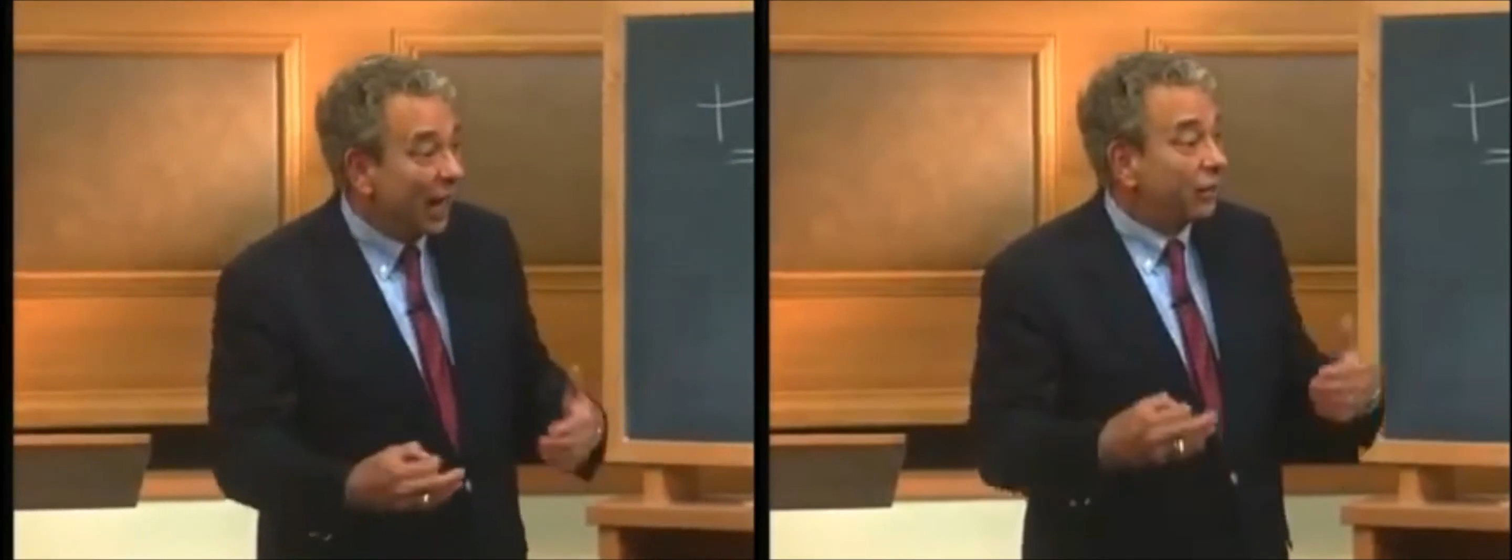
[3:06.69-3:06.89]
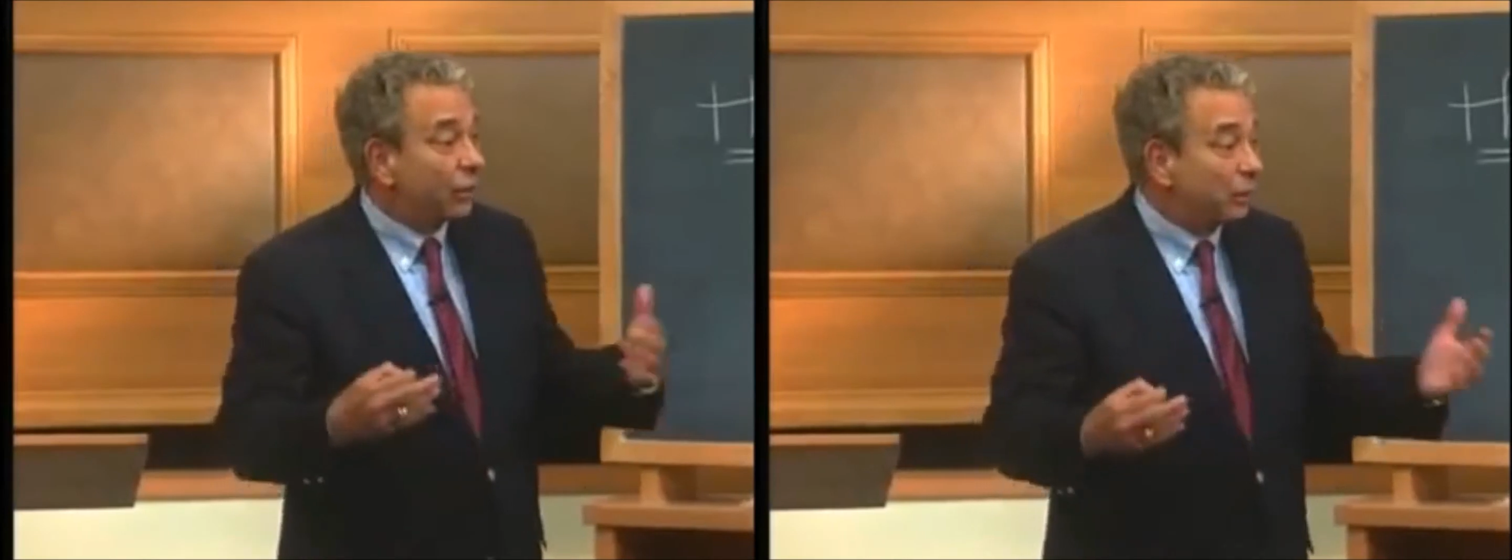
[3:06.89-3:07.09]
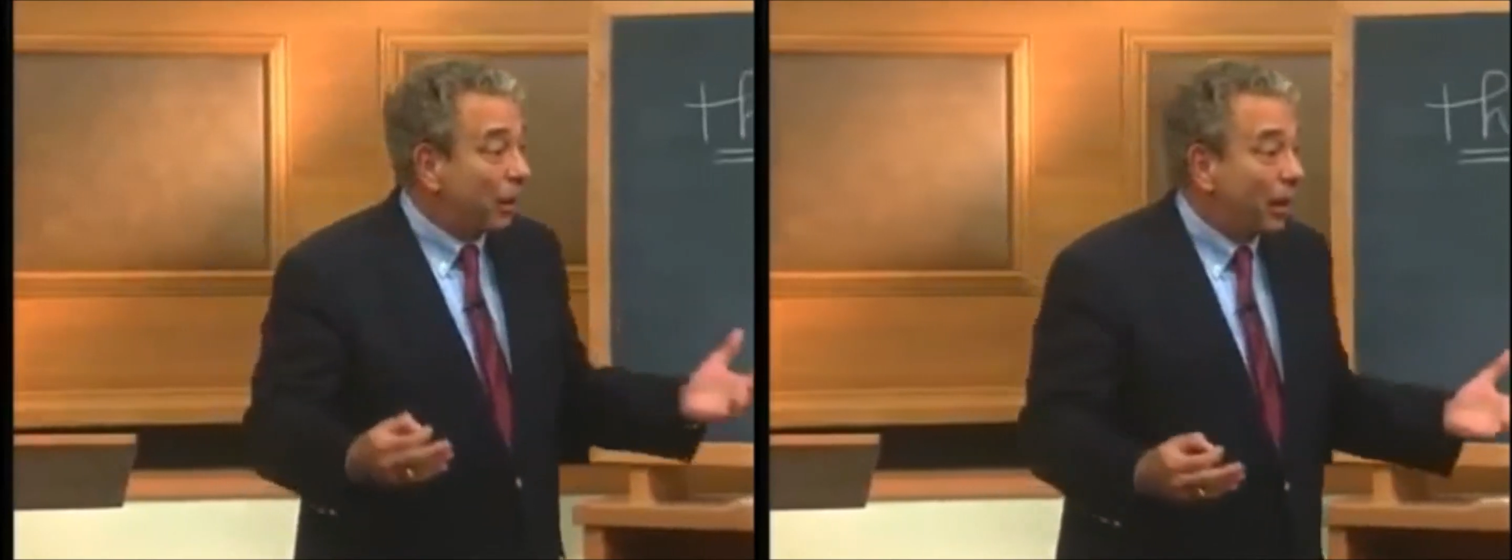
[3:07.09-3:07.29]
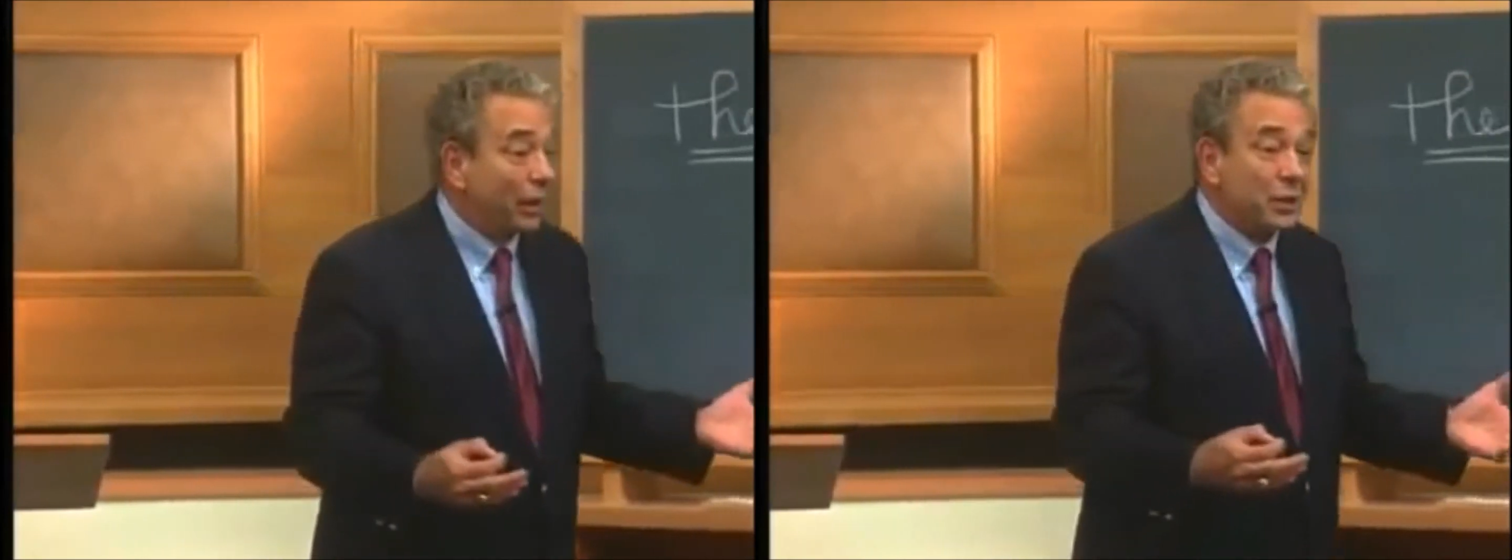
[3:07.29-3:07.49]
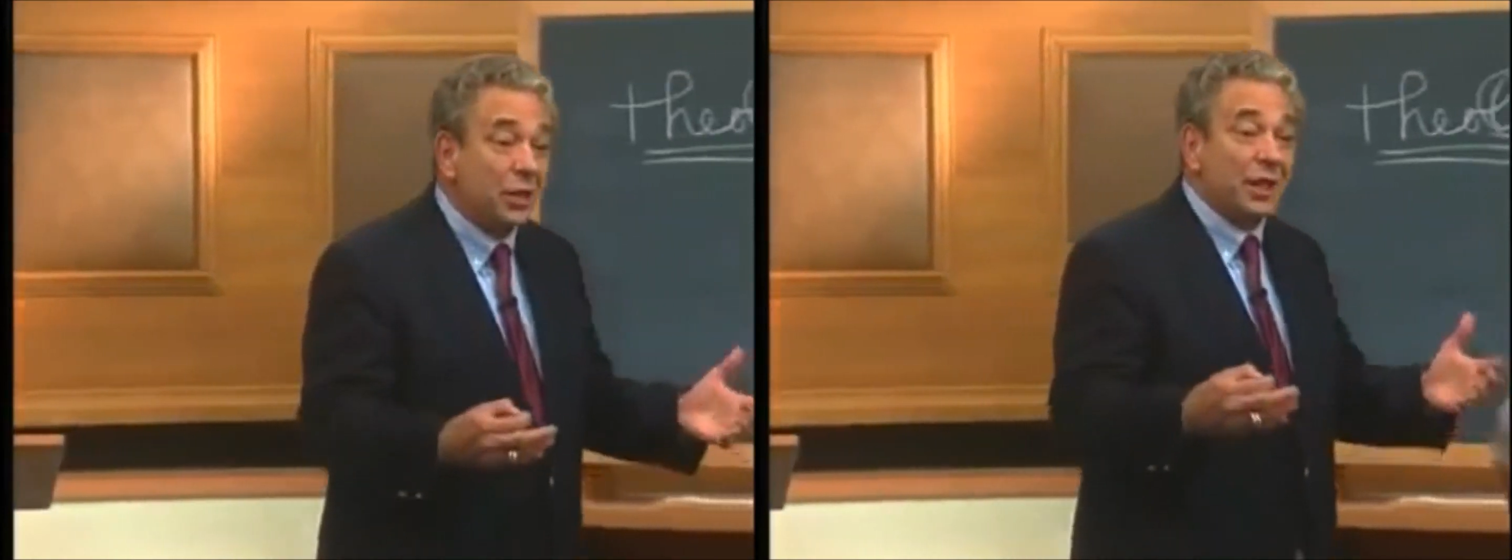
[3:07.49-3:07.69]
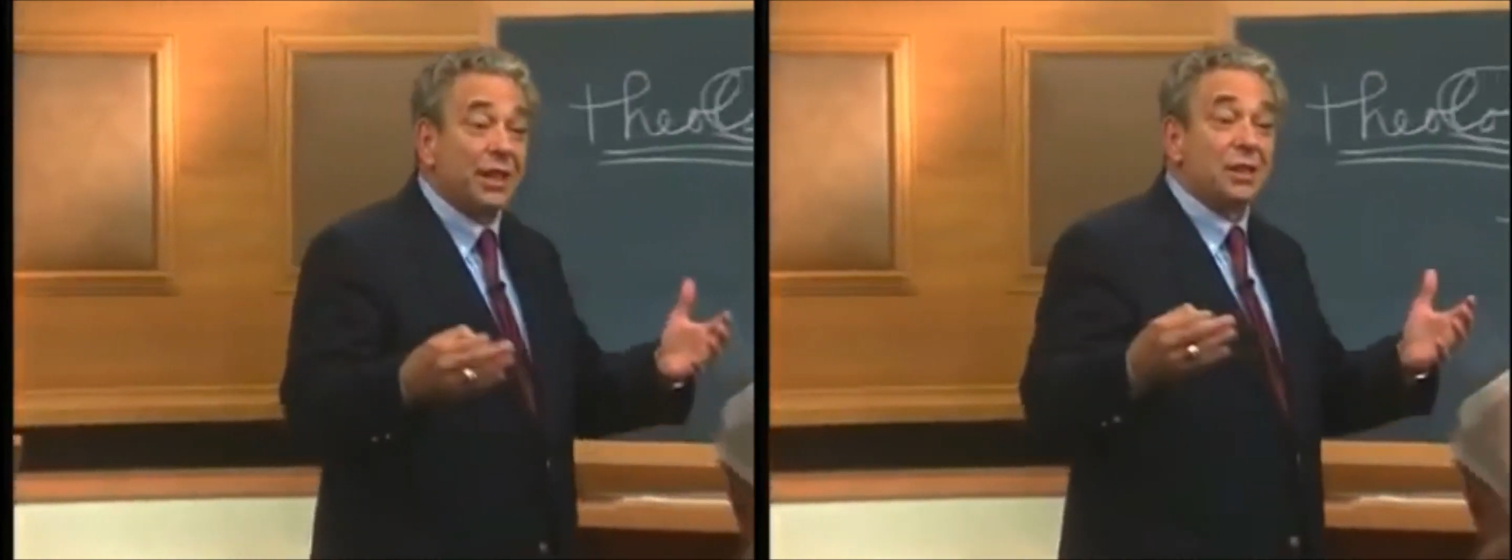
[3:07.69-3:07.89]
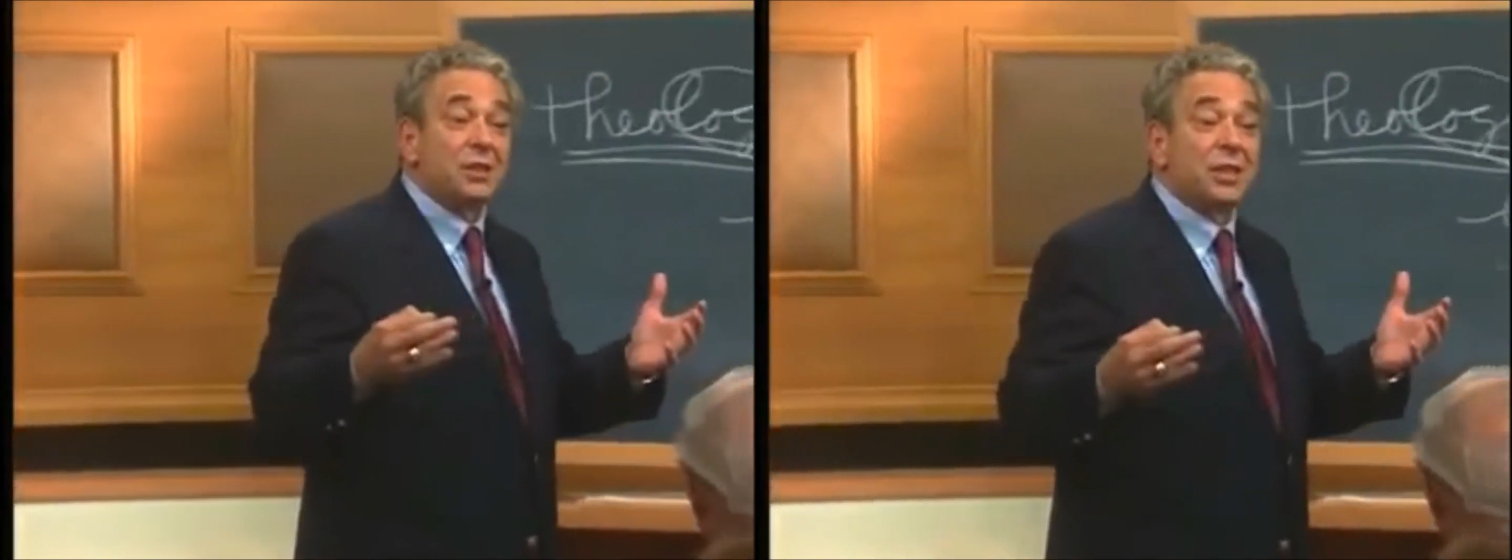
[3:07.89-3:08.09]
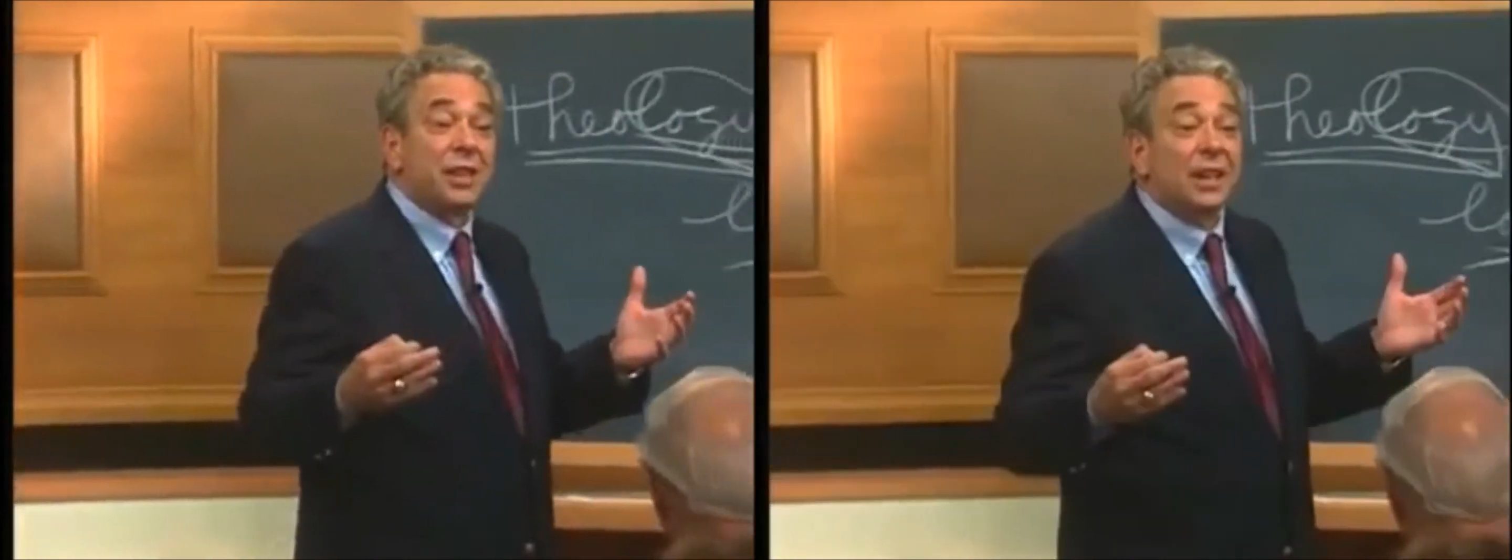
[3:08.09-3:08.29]
Anthropology
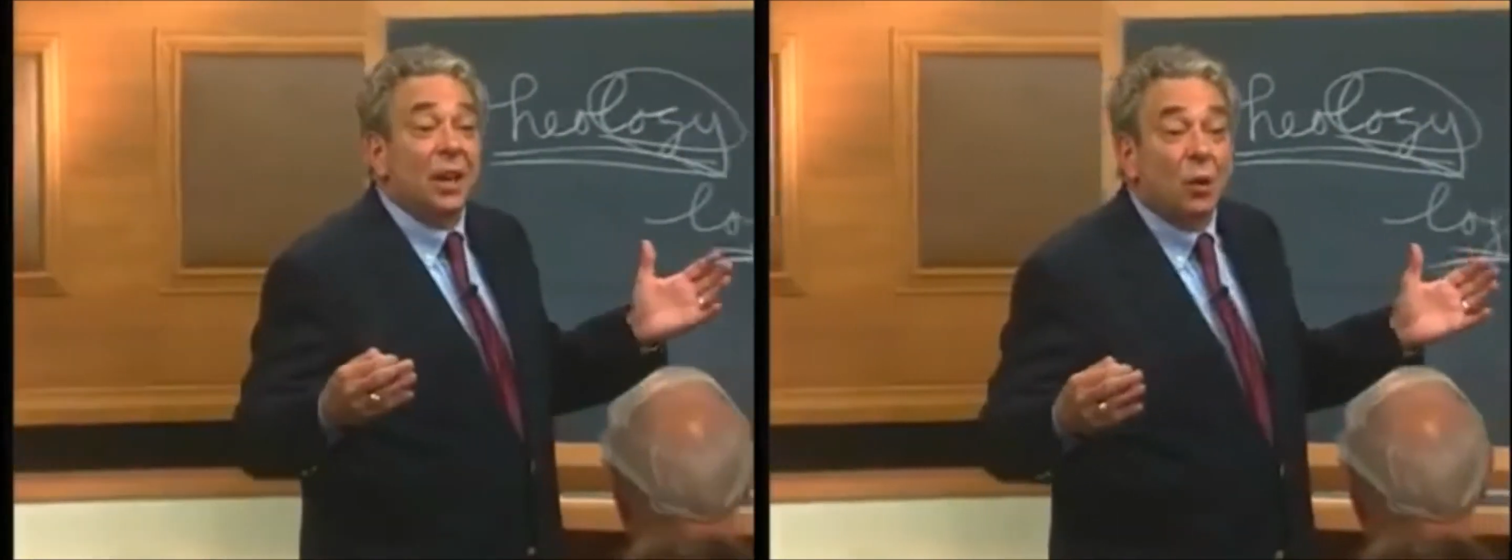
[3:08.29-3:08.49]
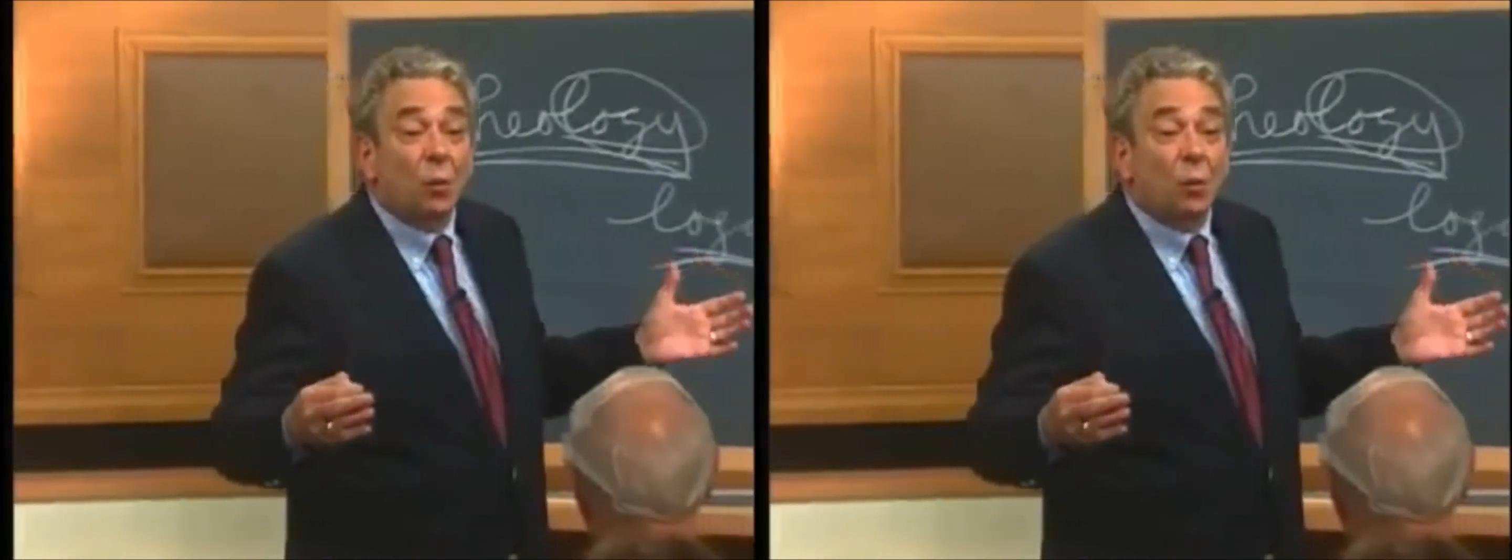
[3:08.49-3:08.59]
is the